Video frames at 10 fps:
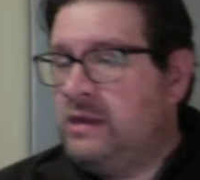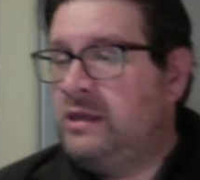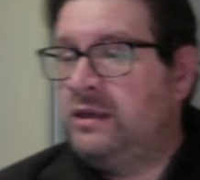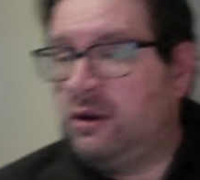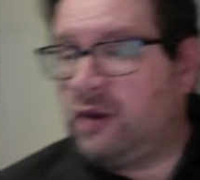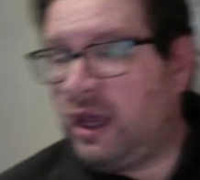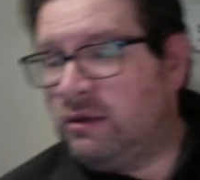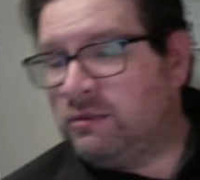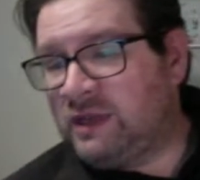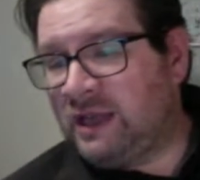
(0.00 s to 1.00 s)

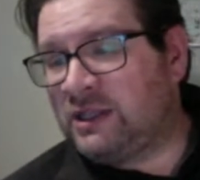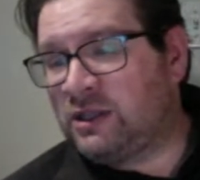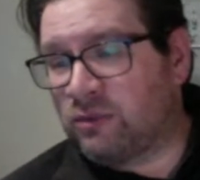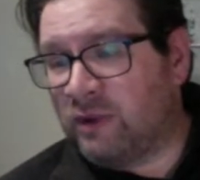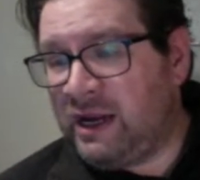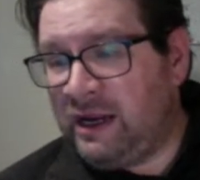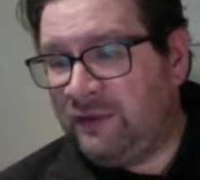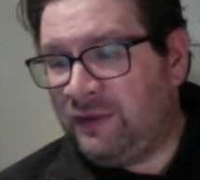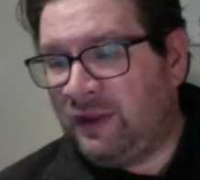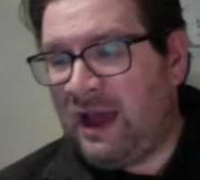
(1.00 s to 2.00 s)
Okay, so that's 3
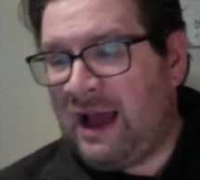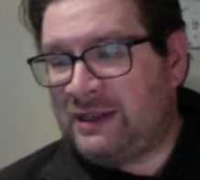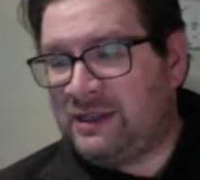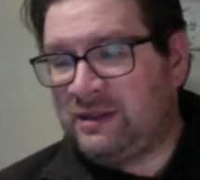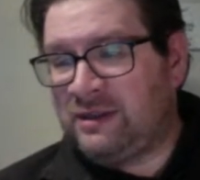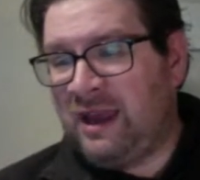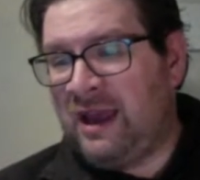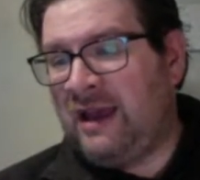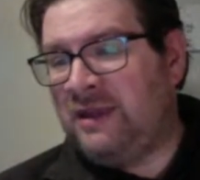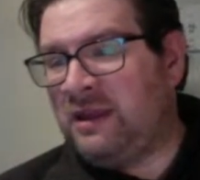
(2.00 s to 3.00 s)
of the last,
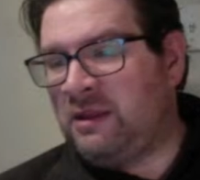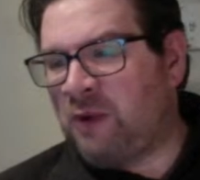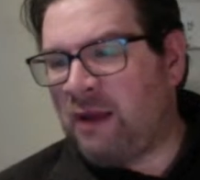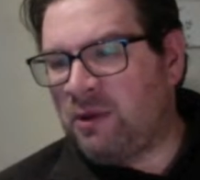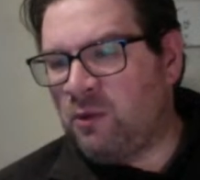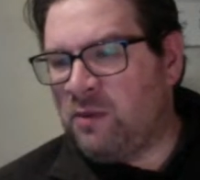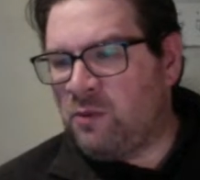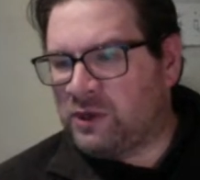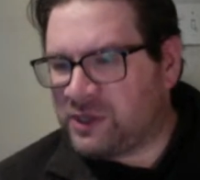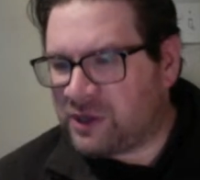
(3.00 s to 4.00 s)
and then probably one
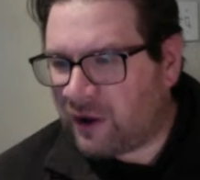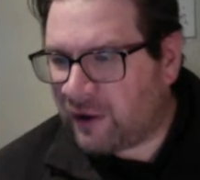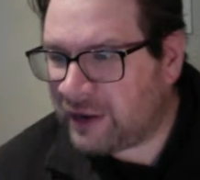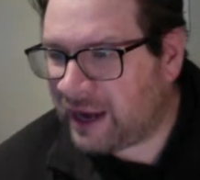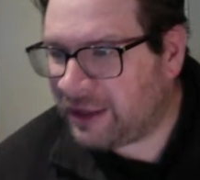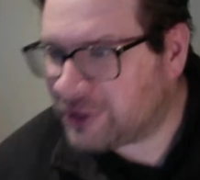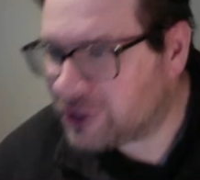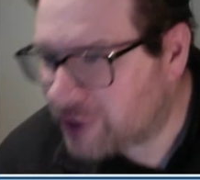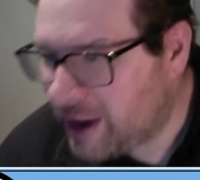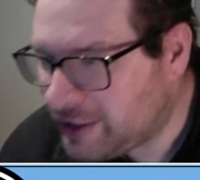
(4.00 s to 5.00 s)
more start down the
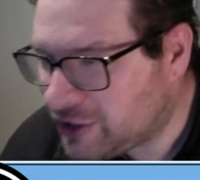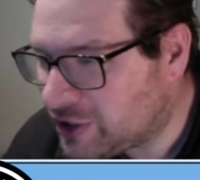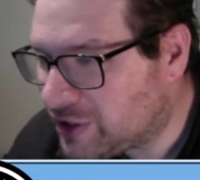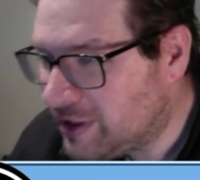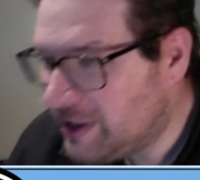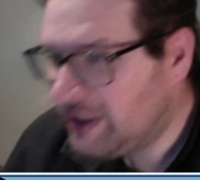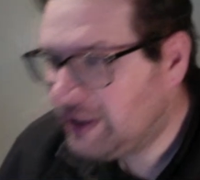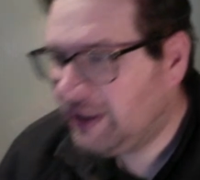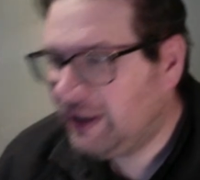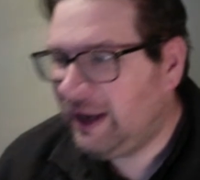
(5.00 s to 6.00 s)
stretch,
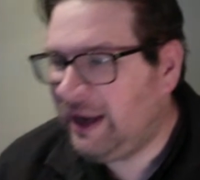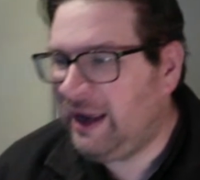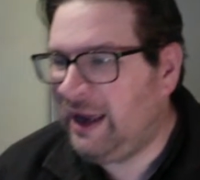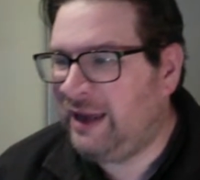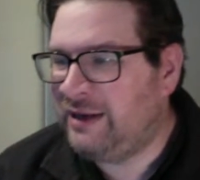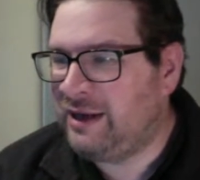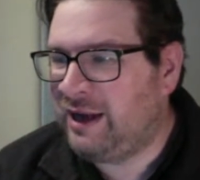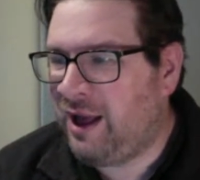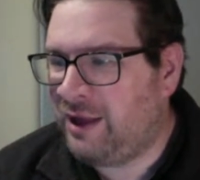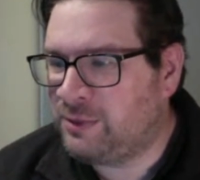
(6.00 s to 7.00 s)
and
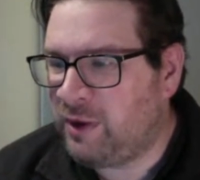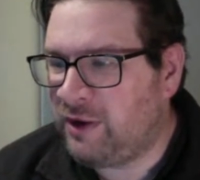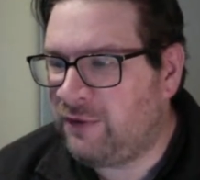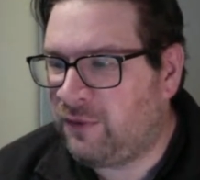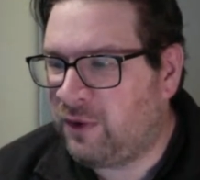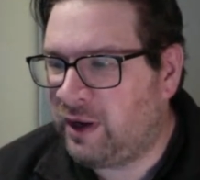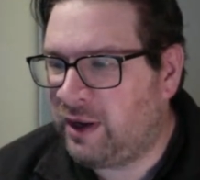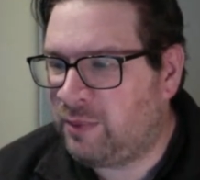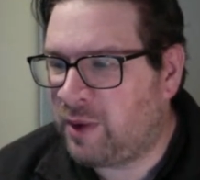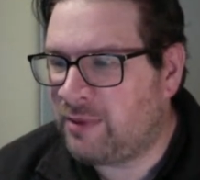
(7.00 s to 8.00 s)
I'll speak for
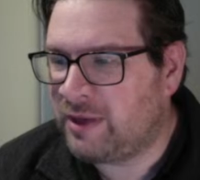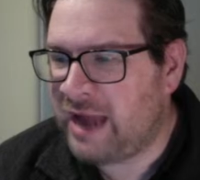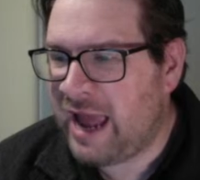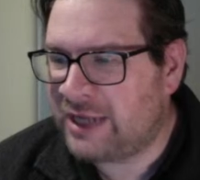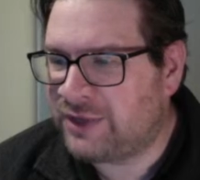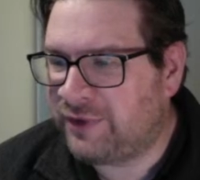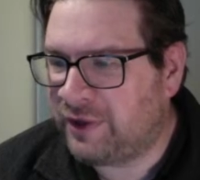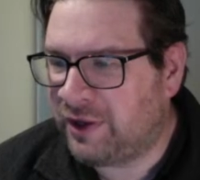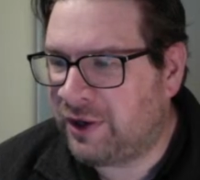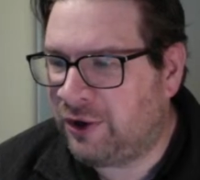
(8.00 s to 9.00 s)
you. Probably
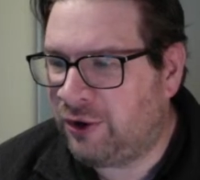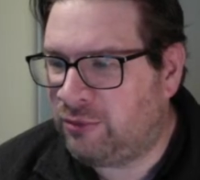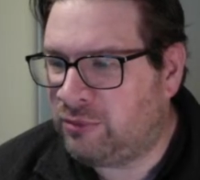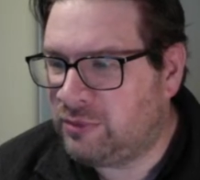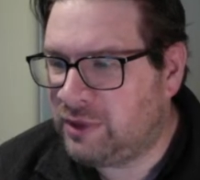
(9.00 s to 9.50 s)
Nashville at home.